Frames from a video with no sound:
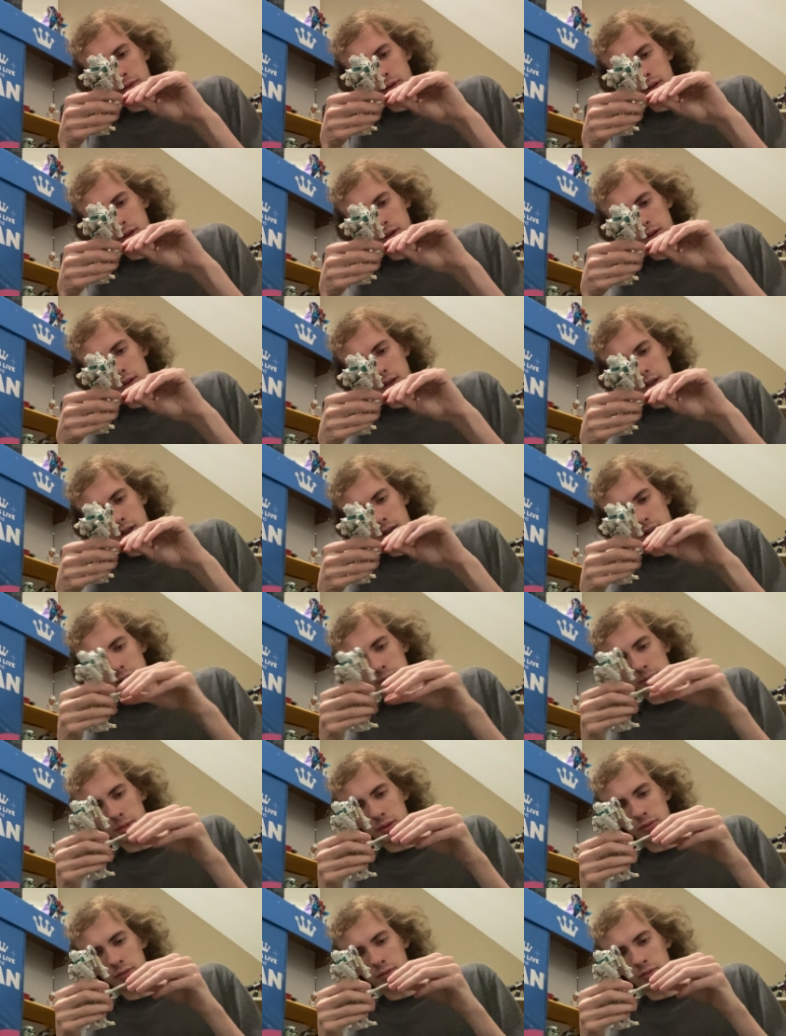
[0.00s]
think that could
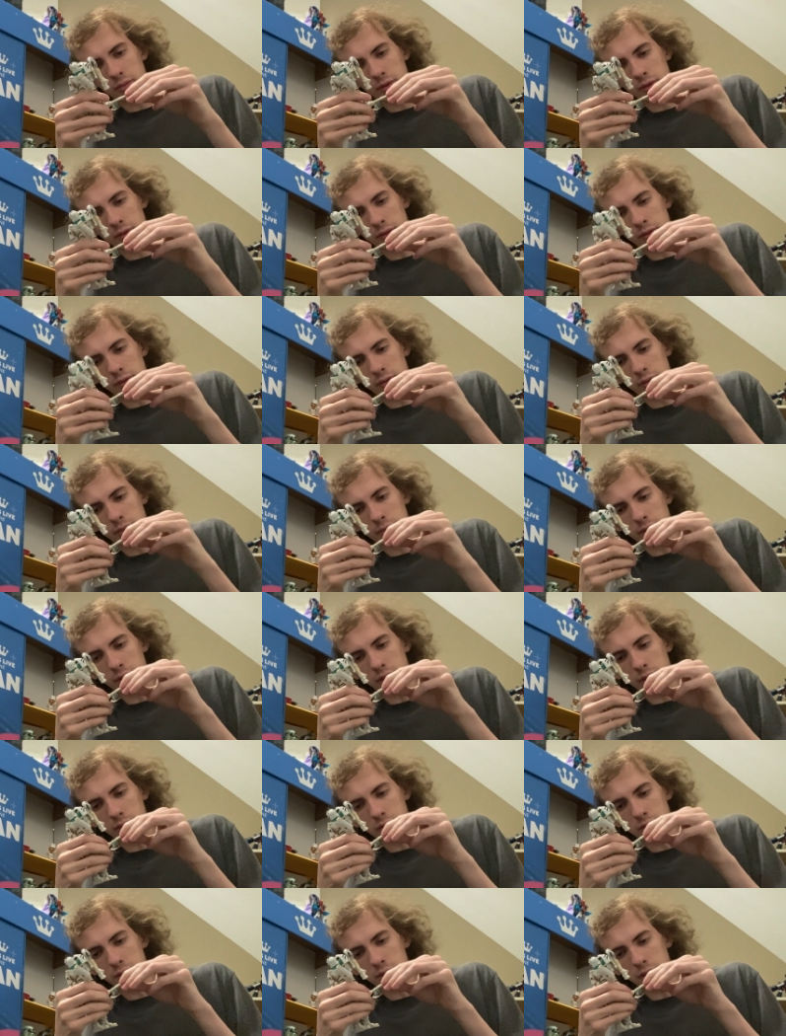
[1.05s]
be removed, but it
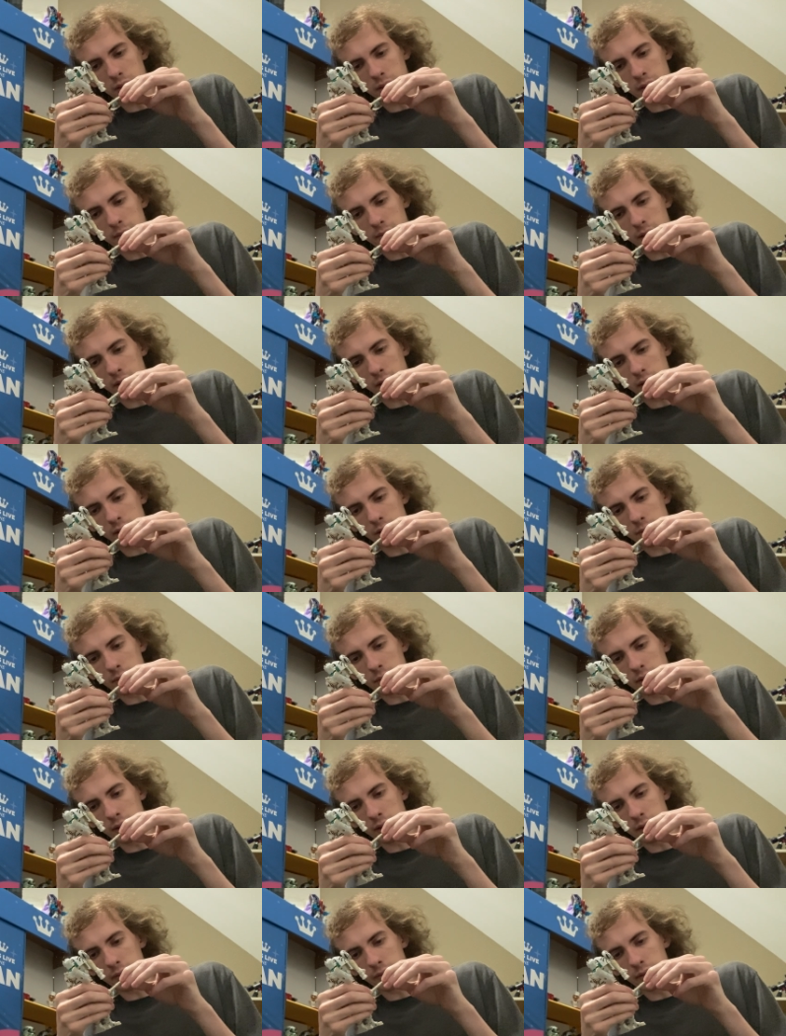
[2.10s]
looks like it might come
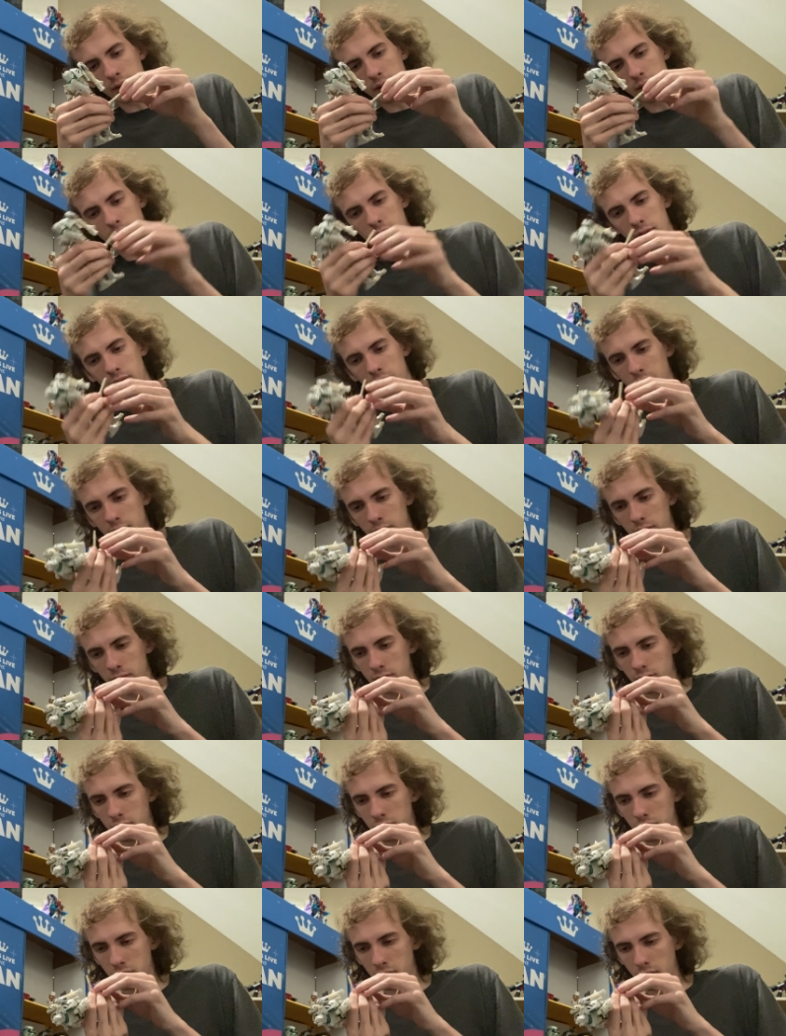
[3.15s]
off. I don't want to
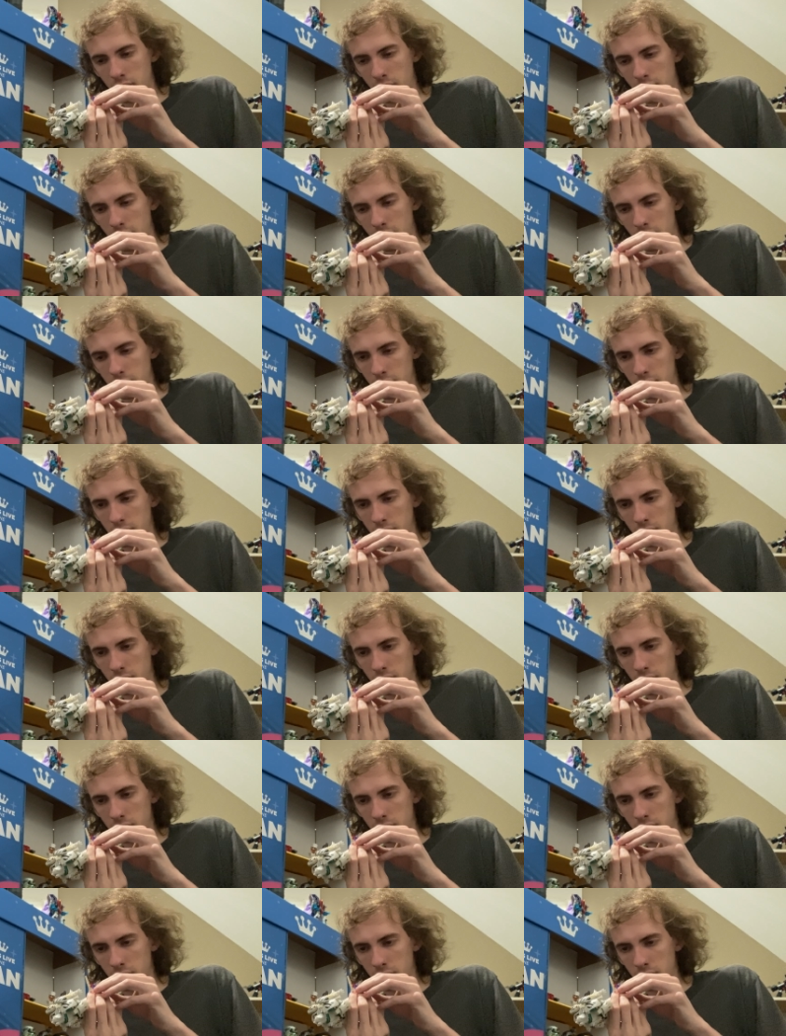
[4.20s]
try